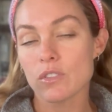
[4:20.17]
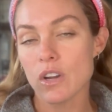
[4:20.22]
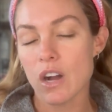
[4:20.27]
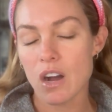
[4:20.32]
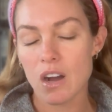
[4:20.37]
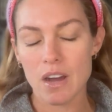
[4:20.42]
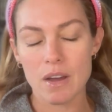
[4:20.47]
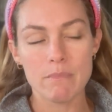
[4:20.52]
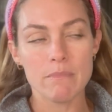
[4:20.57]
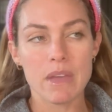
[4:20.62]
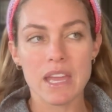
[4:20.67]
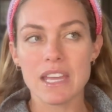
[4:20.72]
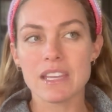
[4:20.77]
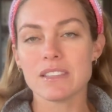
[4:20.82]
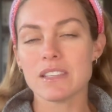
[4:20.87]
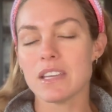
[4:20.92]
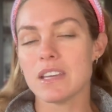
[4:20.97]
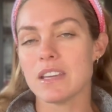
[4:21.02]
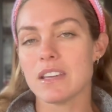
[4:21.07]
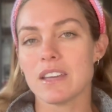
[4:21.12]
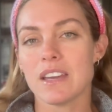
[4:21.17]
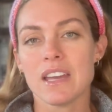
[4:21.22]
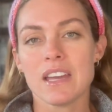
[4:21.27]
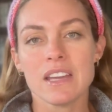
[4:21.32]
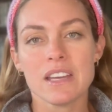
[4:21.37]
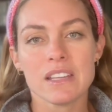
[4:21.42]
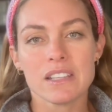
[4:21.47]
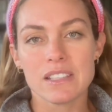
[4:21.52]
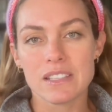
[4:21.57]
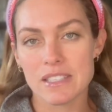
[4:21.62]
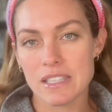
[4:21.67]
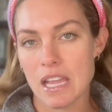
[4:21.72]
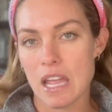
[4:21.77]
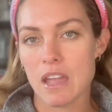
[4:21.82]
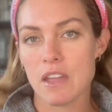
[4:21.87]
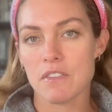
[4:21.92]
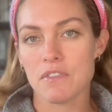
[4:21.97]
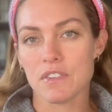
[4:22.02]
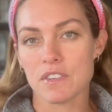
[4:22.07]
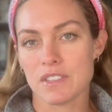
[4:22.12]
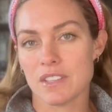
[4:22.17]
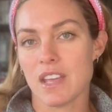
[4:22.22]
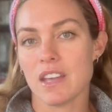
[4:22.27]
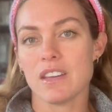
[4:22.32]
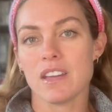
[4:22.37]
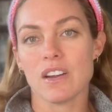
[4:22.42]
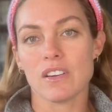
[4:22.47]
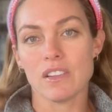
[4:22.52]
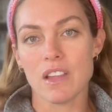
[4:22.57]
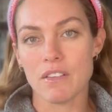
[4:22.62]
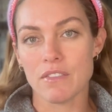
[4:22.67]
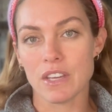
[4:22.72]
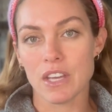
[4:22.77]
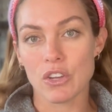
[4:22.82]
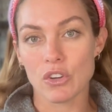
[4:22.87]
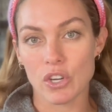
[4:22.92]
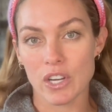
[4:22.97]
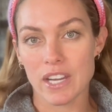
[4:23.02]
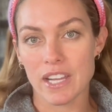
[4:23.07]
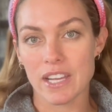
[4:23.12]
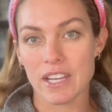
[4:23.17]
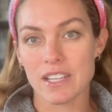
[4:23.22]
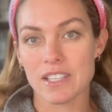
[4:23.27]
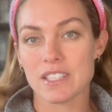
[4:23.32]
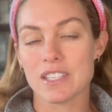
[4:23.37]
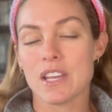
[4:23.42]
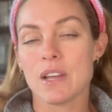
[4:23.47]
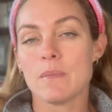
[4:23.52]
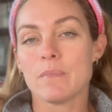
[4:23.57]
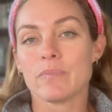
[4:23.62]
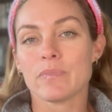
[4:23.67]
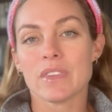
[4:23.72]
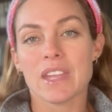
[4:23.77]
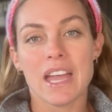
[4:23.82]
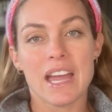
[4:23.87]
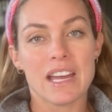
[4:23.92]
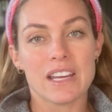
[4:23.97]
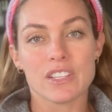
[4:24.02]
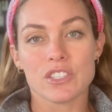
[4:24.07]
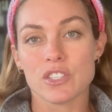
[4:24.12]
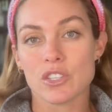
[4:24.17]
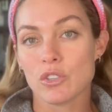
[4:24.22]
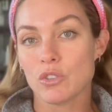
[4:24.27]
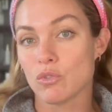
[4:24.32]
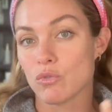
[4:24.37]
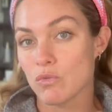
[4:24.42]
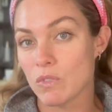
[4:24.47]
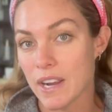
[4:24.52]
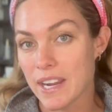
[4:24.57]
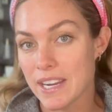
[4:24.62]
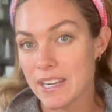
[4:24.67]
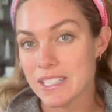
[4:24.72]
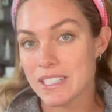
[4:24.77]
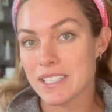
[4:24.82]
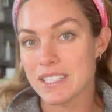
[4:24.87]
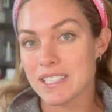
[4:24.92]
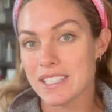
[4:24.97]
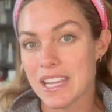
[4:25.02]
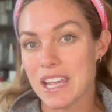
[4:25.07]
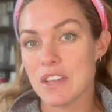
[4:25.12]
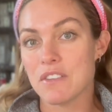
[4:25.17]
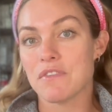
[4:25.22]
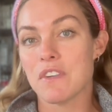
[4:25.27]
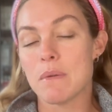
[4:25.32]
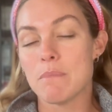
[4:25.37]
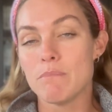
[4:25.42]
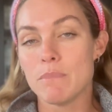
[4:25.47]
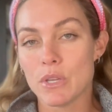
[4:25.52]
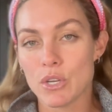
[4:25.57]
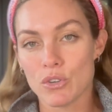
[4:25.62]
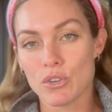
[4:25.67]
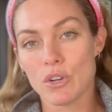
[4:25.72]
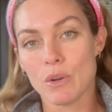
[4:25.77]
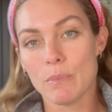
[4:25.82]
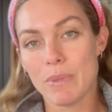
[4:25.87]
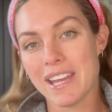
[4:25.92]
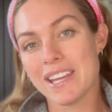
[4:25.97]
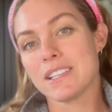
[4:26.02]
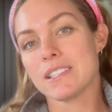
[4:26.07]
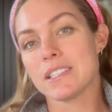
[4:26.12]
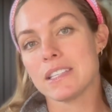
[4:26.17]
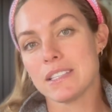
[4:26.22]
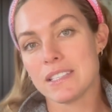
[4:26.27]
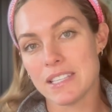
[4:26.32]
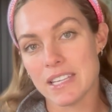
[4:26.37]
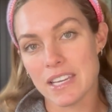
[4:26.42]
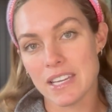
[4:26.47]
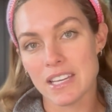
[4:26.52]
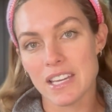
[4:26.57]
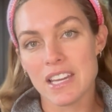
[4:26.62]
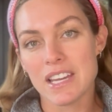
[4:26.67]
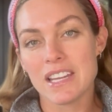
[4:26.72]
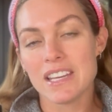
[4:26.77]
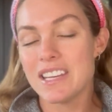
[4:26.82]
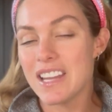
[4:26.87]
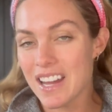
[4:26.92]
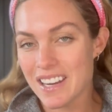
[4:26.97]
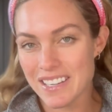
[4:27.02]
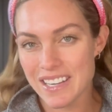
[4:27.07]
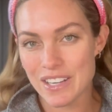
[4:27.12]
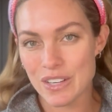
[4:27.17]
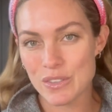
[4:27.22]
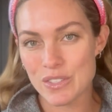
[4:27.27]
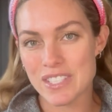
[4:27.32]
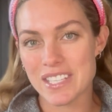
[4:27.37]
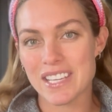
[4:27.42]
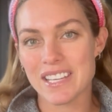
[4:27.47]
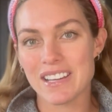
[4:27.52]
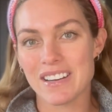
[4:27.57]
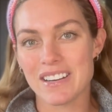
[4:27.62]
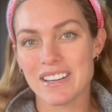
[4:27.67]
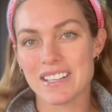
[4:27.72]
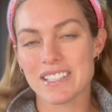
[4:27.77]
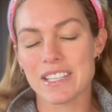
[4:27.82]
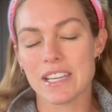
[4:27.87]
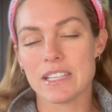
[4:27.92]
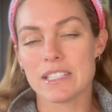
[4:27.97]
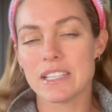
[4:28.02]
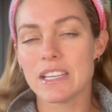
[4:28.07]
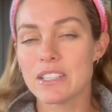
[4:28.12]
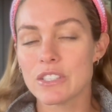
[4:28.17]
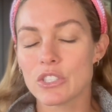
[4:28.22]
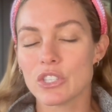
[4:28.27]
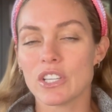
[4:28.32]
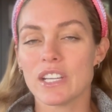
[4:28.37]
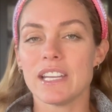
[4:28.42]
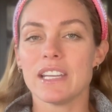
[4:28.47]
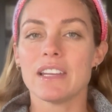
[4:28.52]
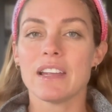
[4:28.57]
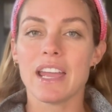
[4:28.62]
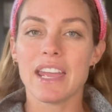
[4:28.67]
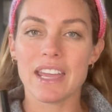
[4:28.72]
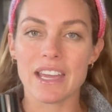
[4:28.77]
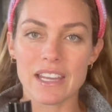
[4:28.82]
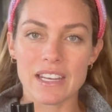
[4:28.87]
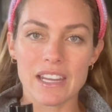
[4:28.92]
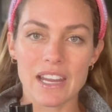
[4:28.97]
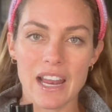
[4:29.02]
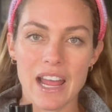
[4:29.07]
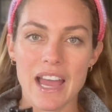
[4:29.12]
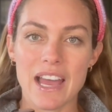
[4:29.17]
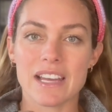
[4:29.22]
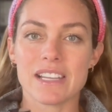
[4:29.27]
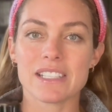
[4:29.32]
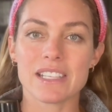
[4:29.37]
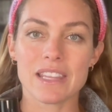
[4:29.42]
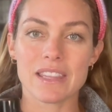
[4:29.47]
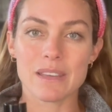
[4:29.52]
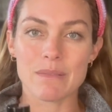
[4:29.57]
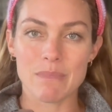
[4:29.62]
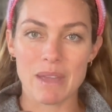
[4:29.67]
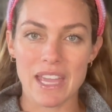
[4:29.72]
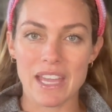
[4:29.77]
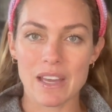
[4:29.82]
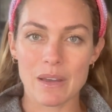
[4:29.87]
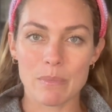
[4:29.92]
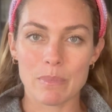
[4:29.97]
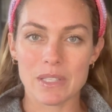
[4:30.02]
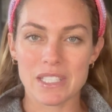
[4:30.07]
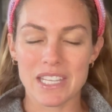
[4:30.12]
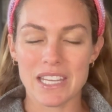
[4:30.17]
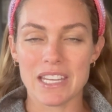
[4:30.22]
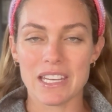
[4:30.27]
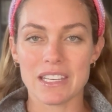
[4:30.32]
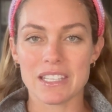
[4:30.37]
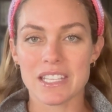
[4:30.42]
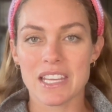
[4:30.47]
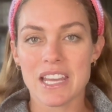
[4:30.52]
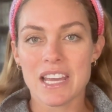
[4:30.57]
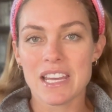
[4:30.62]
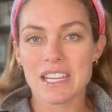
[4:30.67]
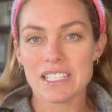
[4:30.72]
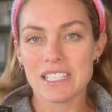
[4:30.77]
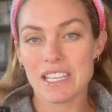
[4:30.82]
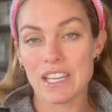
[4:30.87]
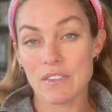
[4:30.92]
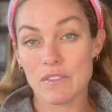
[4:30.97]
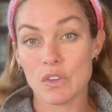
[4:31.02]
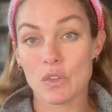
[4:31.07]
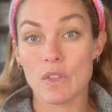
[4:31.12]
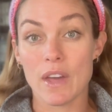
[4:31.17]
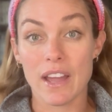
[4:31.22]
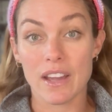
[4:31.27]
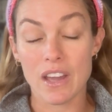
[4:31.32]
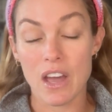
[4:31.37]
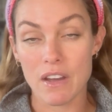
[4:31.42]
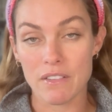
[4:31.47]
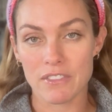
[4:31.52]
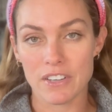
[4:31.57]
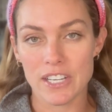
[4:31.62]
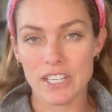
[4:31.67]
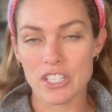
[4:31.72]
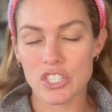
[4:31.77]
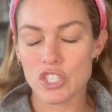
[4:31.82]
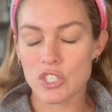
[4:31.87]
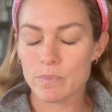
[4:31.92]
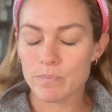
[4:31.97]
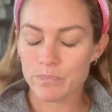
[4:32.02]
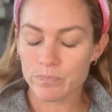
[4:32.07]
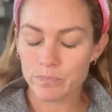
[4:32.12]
amazing, safe, skincare loving ingredients, has great, safe, mineral-based zinc, non-nano zinc oxide sunscreen, and it has the makeup tint to give you that coverage.